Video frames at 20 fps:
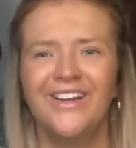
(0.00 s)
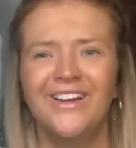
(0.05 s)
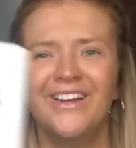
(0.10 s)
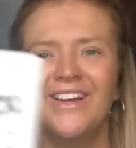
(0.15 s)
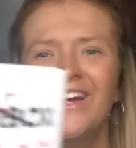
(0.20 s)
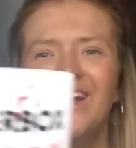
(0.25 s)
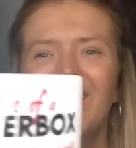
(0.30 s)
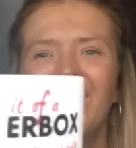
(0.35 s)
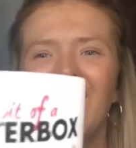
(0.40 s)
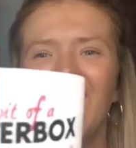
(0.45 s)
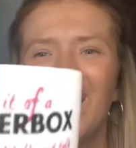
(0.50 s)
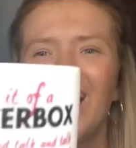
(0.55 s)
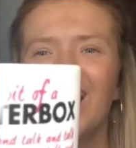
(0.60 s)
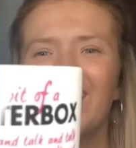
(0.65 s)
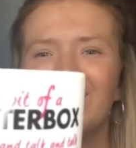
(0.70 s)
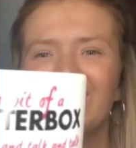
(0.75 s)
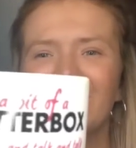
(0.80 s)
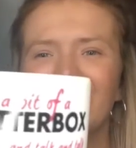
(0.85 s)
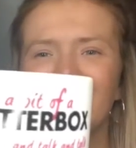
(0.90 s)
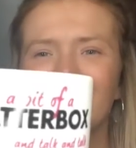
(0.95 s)

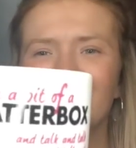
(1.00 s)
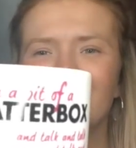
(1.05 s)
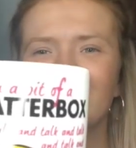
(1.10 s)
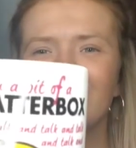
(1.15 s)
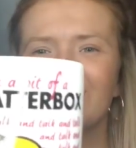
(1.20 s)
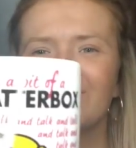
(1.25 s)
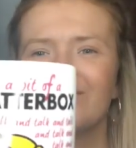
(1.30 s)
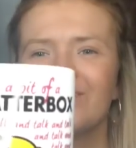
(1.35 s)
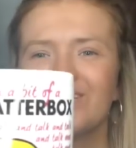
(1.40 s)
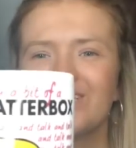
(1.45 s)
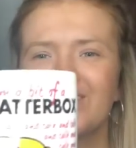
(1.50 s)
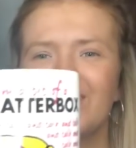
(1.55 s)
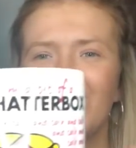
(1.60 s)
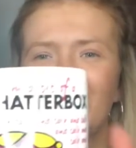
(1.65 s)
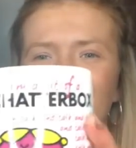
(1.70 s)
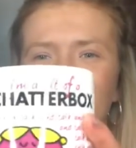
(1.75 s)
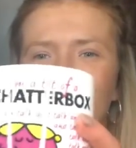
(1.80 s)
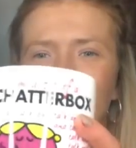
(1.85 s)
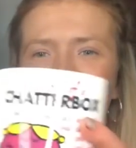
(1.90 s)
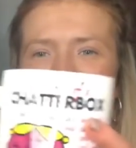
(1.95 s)
and I got this little Miss
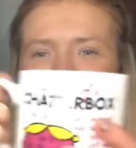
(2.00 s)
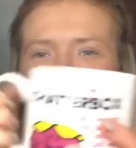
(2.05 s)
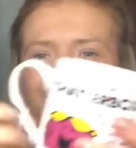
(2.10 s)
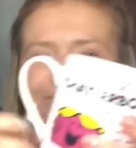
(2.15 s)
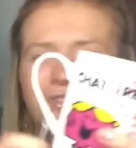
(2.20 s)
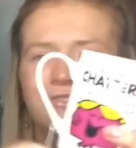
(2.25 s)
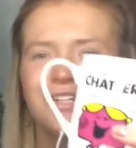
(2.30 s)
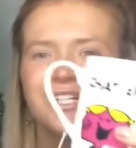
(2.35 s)
Chatterbox mug,